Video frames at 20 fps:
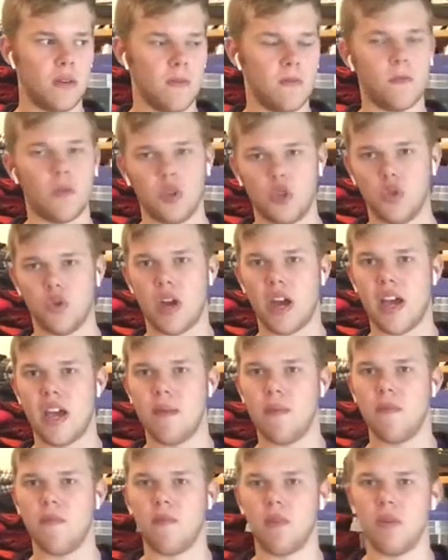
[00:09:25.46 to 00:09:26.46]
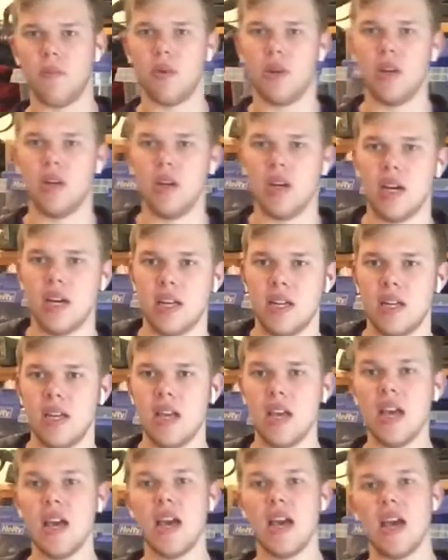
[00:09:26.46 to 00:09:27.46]
drying before I put it on,
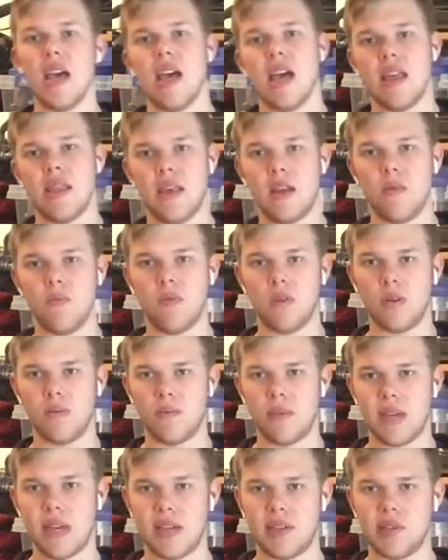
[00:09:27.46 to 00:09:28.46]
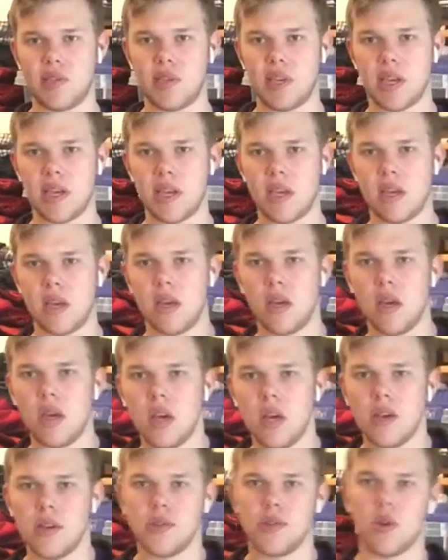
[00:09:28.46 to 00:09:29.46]
and then it wouldn't be as sticky.
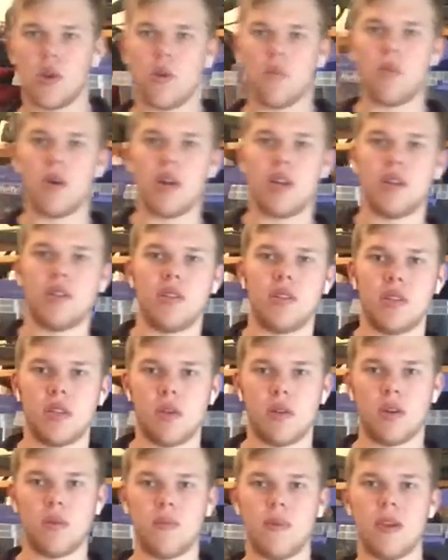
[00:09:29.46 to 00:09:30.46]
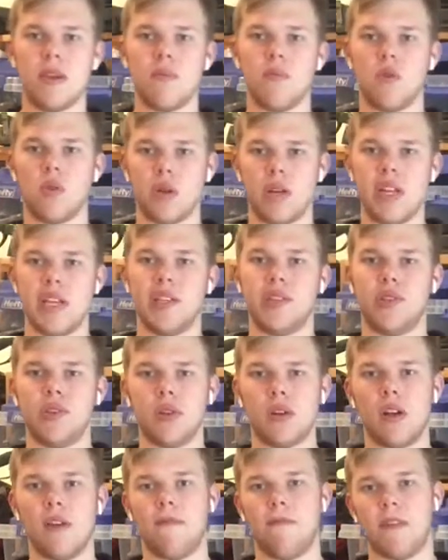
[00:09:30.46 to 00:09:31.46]
So I wanted there to be a more
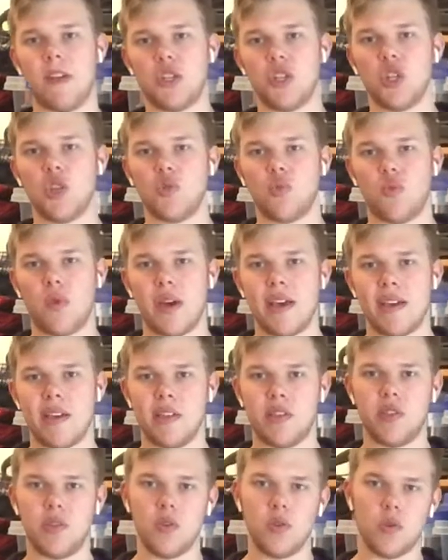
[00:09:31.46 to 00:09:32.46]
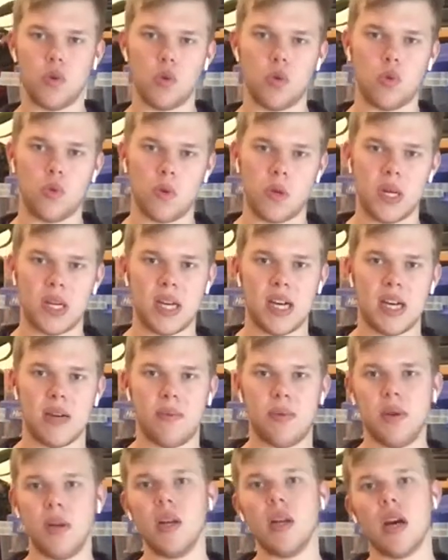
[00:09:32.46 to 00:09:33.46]
easier, efficient way to
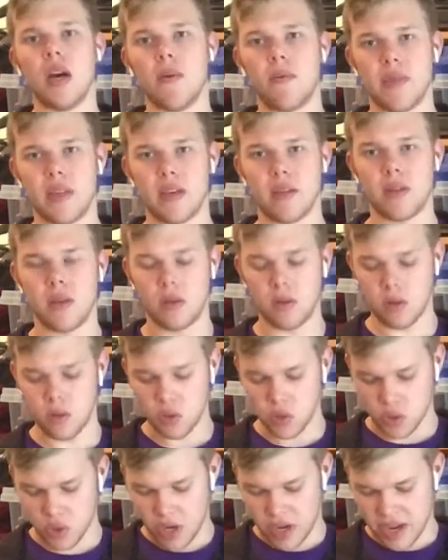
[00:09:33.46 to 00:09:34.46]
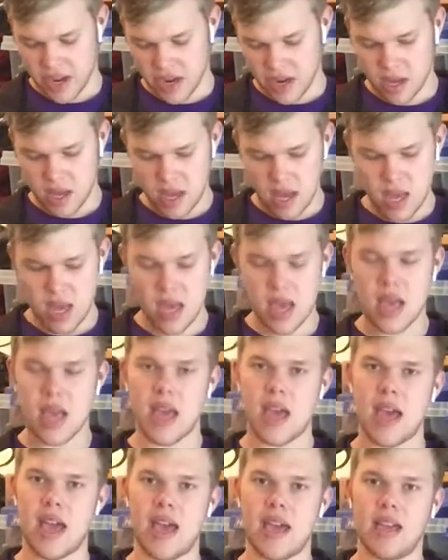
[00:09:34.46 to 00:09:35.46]
put it on without the glue drying,
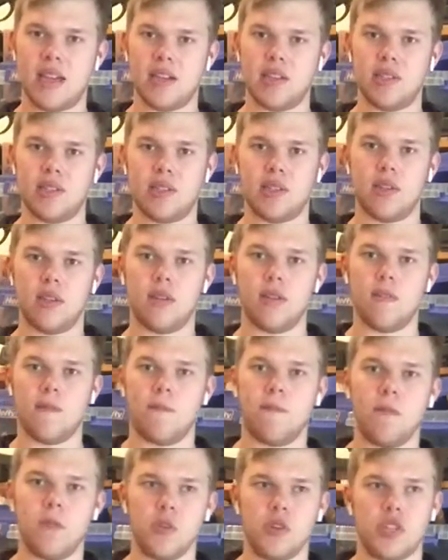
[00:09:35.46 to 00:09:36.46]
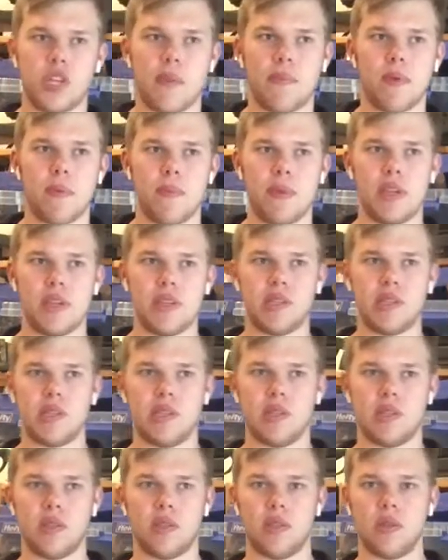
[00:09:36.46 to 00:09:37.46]
and 4 separate
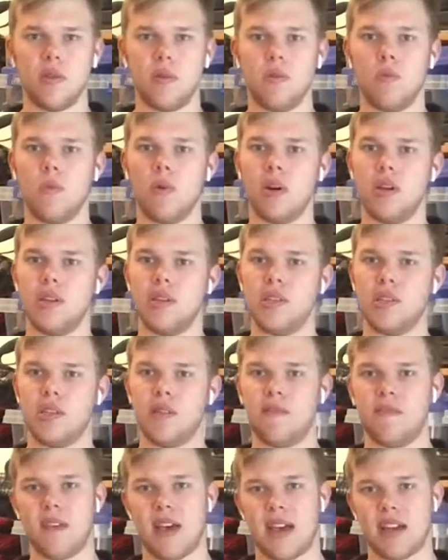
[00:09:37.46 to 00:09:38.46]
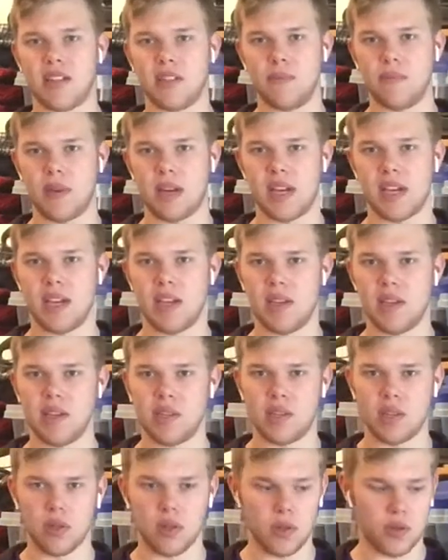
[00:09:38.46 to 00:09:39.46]
pieces was in fact my
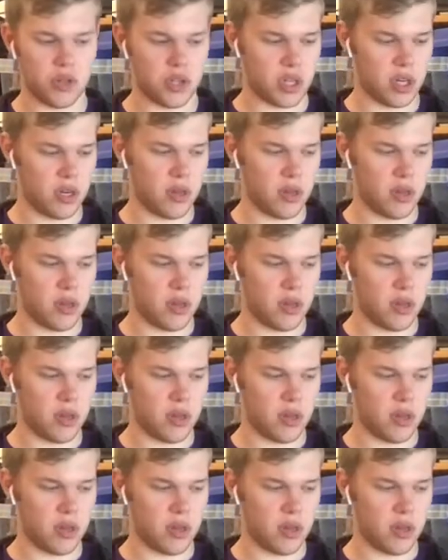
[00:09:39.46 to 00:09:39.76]
solution.